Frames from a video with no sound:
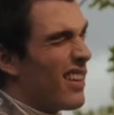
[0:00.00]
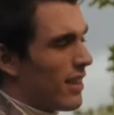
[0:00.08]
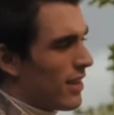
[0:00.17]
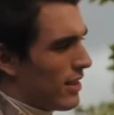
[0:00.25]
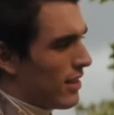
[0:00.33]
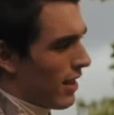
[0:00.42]

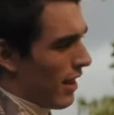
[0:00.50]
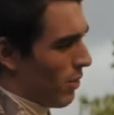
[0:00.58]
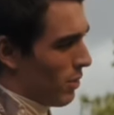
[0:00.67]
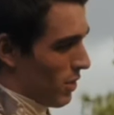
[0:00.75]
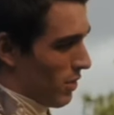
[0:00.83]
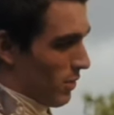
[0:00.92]
that
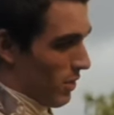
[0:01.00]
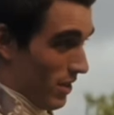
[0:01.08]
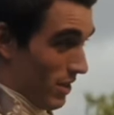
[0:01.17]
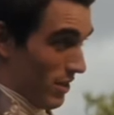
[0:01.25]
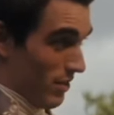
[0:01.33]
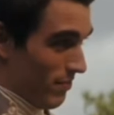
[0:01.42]
towers over
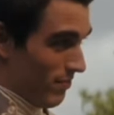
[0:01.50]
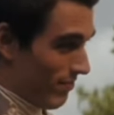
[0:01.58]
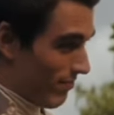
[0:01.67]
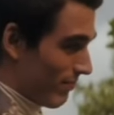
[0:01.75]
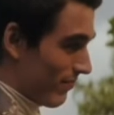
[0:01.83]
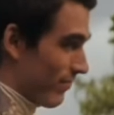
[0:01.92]
us.
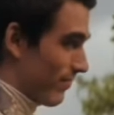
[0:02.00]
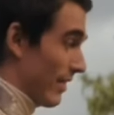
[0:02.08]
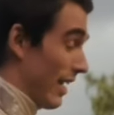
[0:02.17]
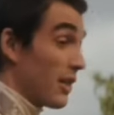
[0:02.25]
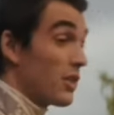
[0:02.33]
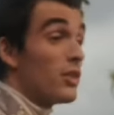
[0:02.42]

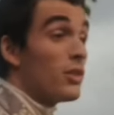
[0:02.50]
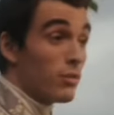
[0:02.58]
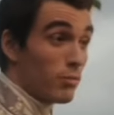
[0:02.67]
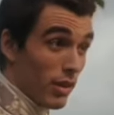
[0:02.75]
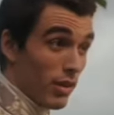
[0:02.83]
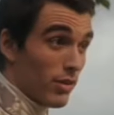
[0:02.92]
Accident
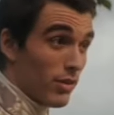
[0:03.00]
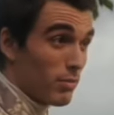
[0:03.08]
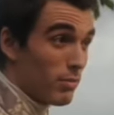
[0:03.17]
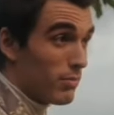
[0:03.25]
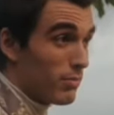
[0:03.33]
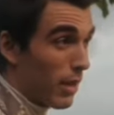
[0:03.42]
of birth
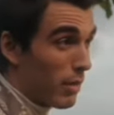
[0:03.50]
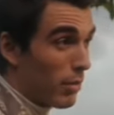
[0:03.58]
on my